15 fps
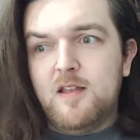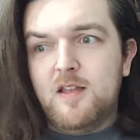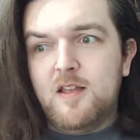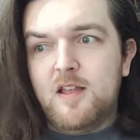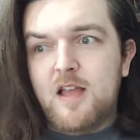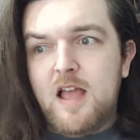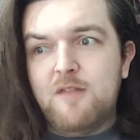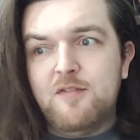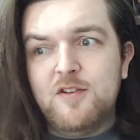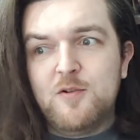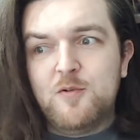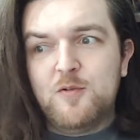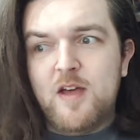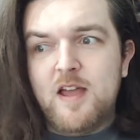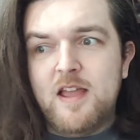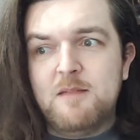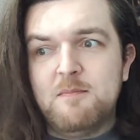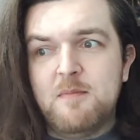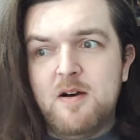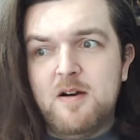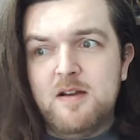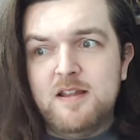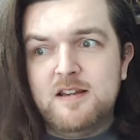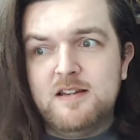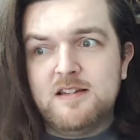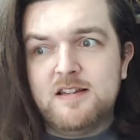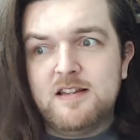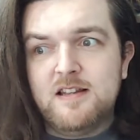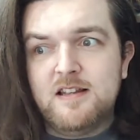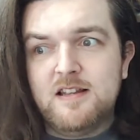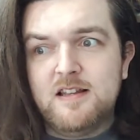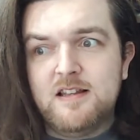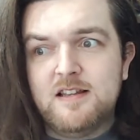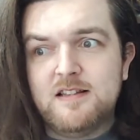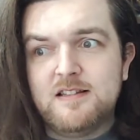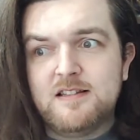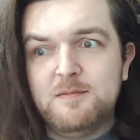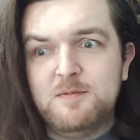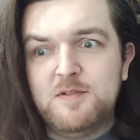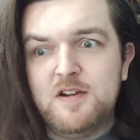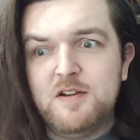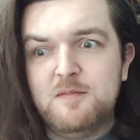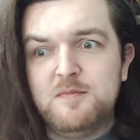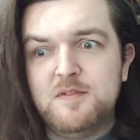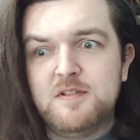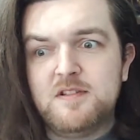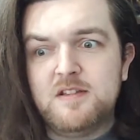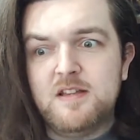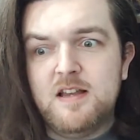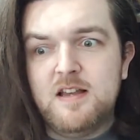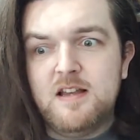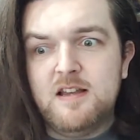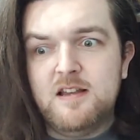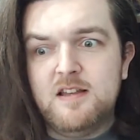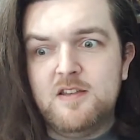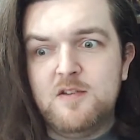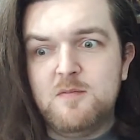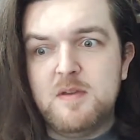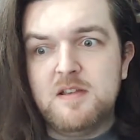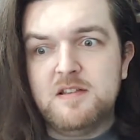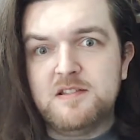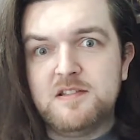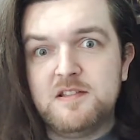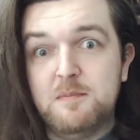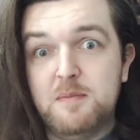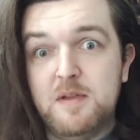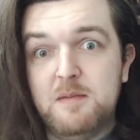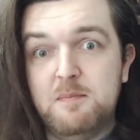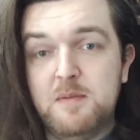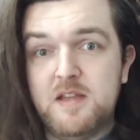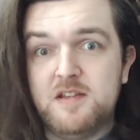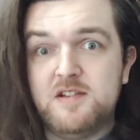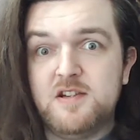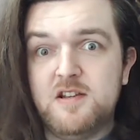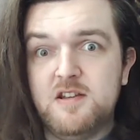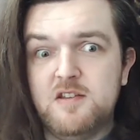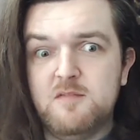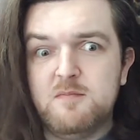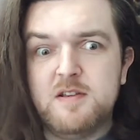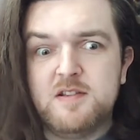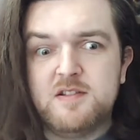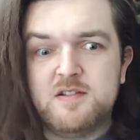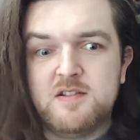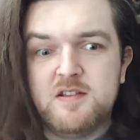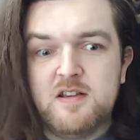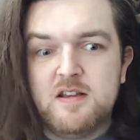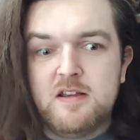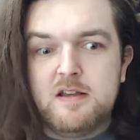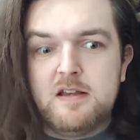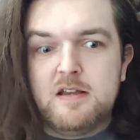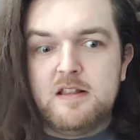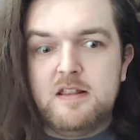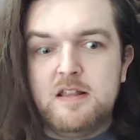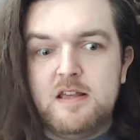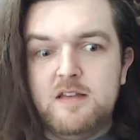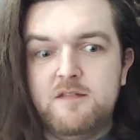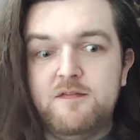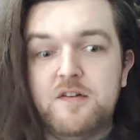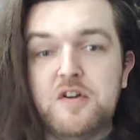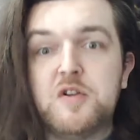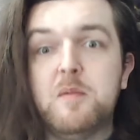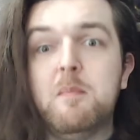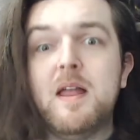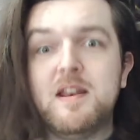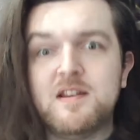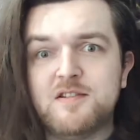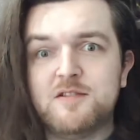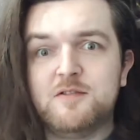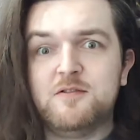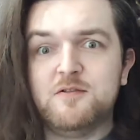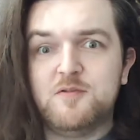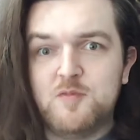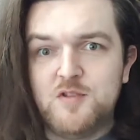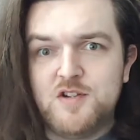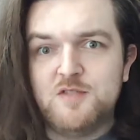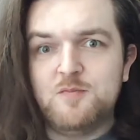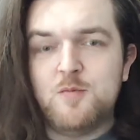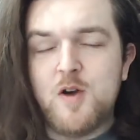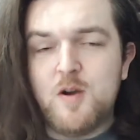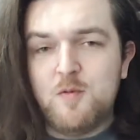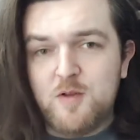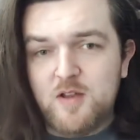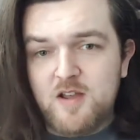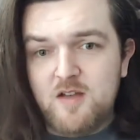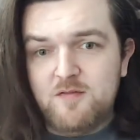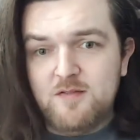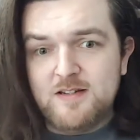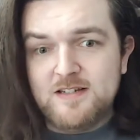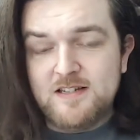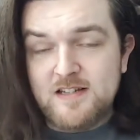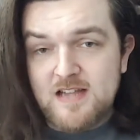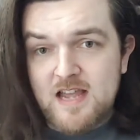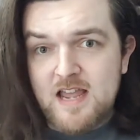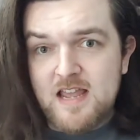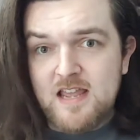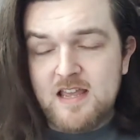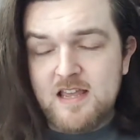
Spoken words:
having all that in mind, sometimes you miss the big picture. You miss the fundamentals, which is what I want to cover today.